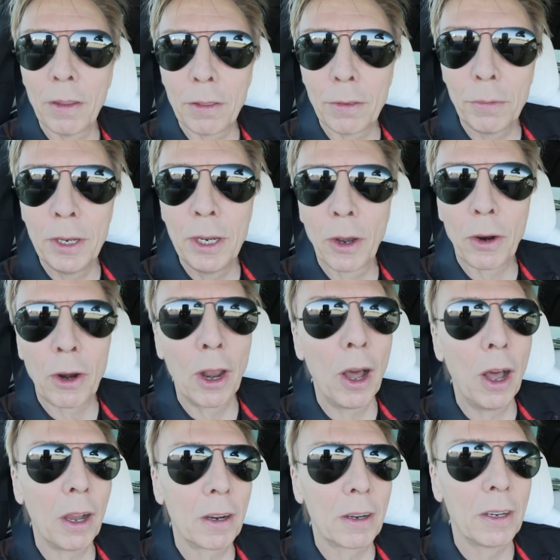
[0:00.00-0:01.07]
3
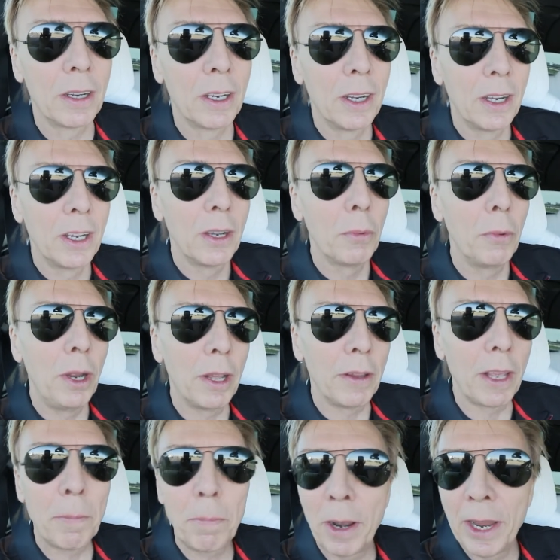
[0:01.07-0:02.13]
o'clock, where
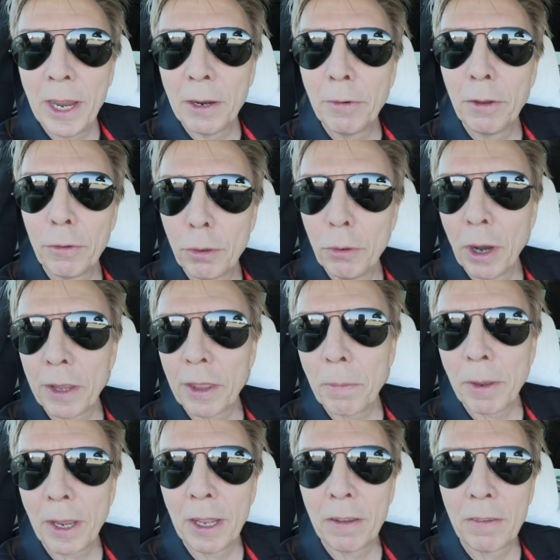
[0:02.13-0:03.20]
they're playing with two other
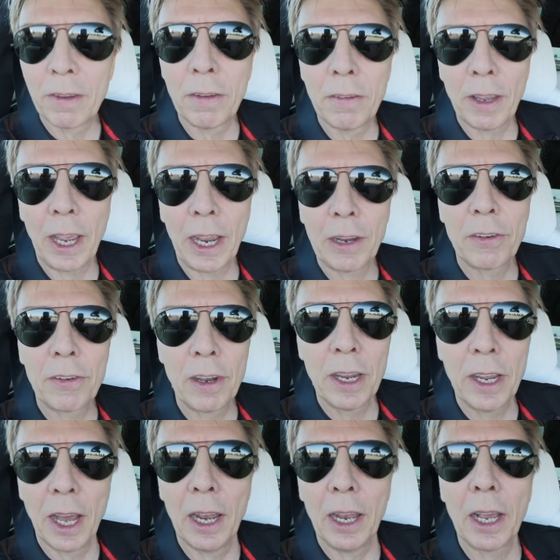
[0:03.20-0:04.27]
bands. It's
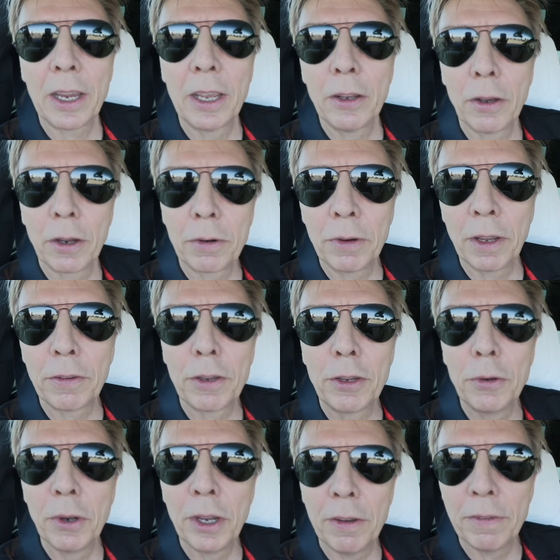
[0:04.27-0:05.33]
actually a Lucky Dog
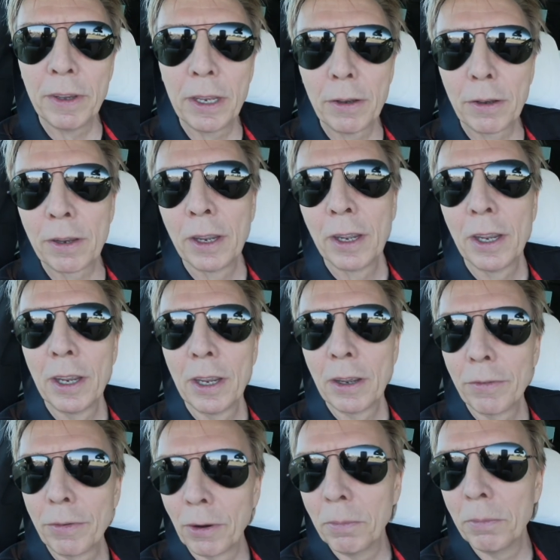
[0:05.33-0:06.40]
Rescue event
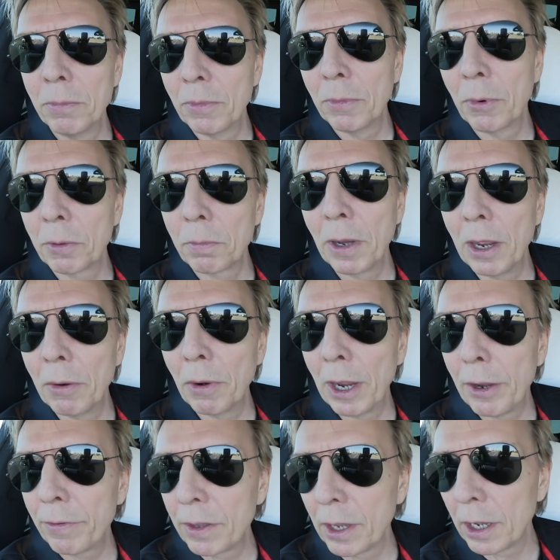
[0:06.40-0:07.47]
from what my
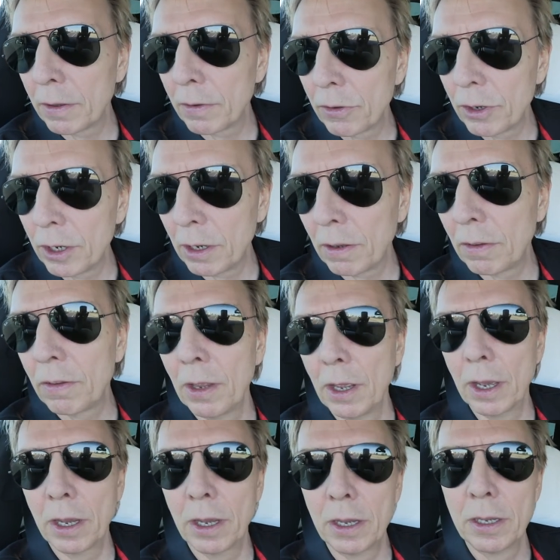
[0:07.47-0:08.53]
wife does. She's
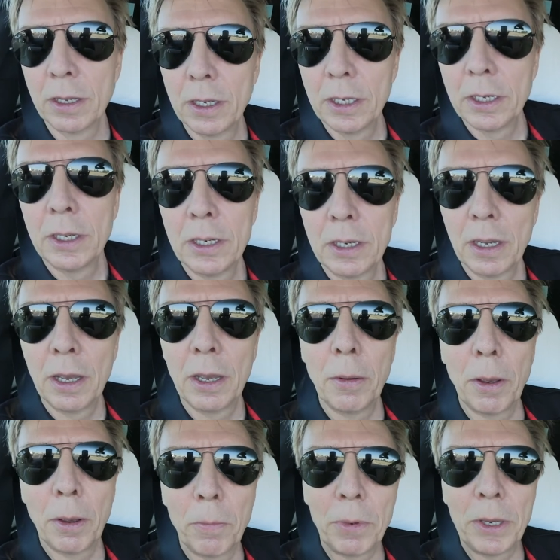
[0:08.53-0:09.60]
uh,
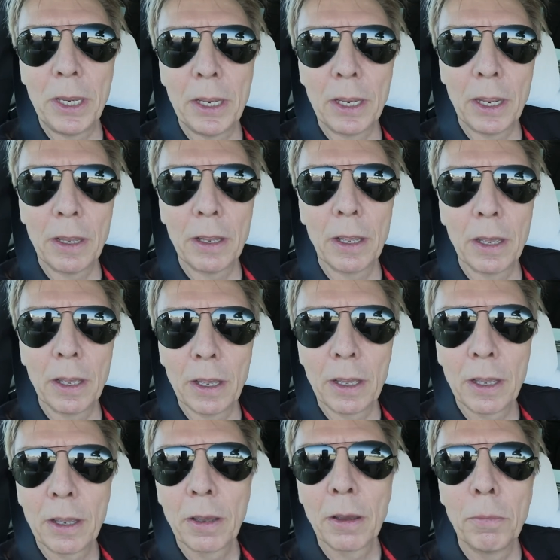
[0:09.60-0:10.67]
uh, been in
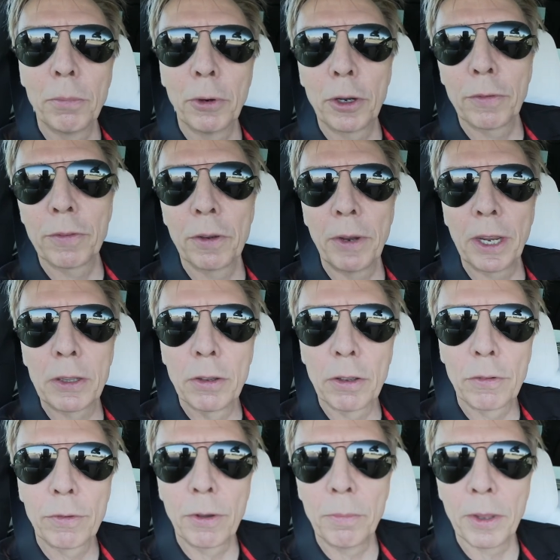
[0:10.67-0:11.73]
the board of
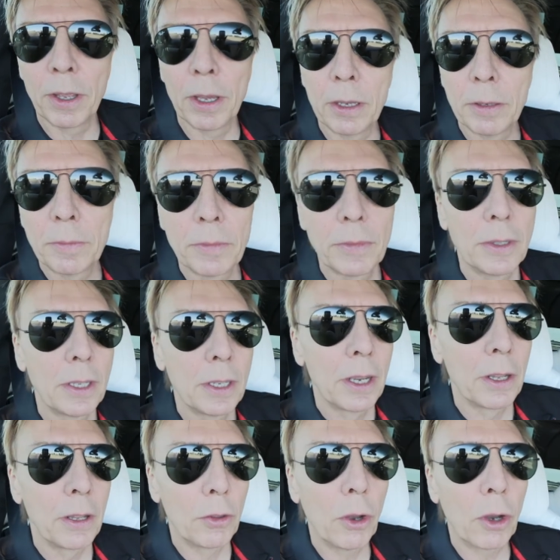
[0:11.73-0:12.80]
directors from the
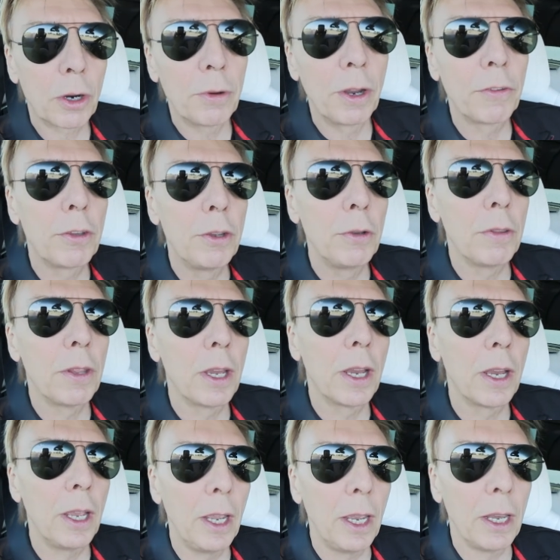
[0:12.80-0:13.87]
dog rescue there
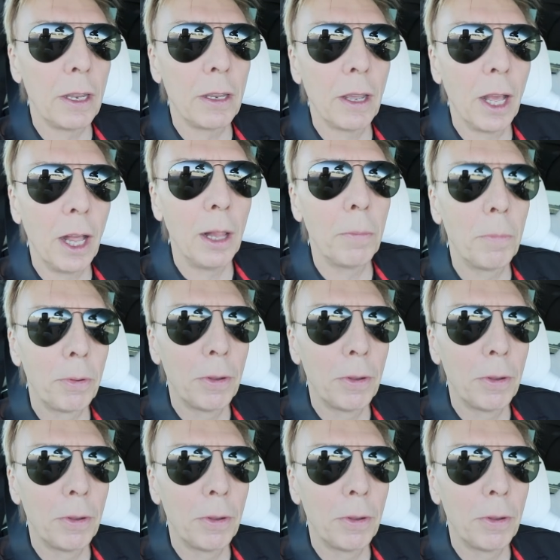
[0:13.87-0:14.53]
and help